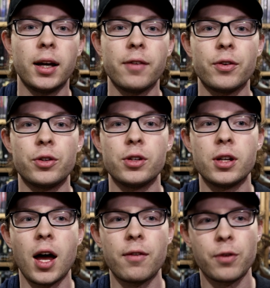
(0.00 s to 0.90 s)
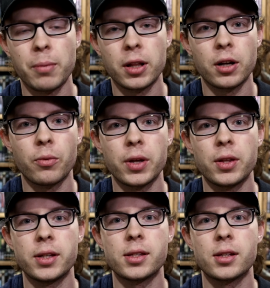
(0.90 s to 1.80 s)
If you're not familiar
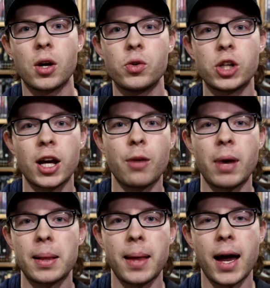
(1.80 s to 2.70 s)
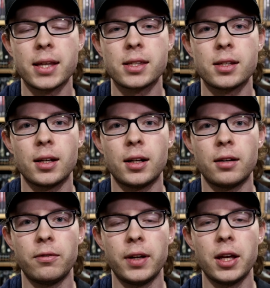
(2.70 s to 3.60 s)
with it, go check out my last
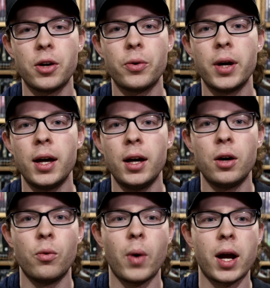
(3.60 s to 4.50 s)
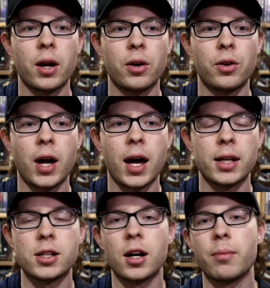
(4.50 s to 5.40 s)
video where
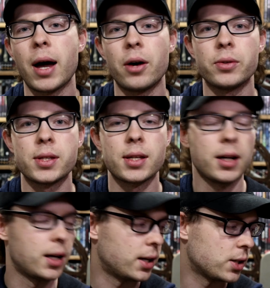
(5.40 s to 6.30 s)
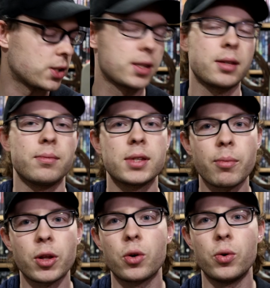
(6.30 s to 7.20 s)
I talk about just
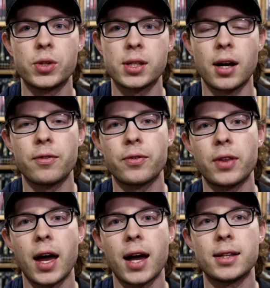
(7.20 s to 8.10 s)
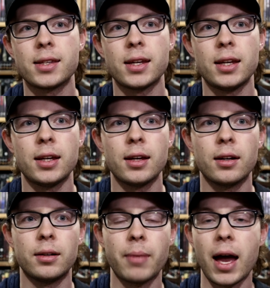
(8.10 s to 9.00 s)
some of the cool stuff that he
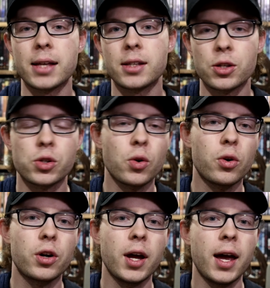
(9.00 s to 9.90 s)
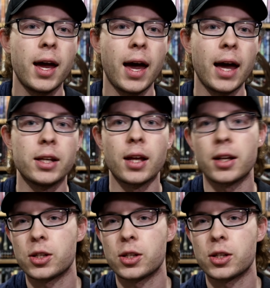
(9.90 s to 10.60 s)
has in his store, and I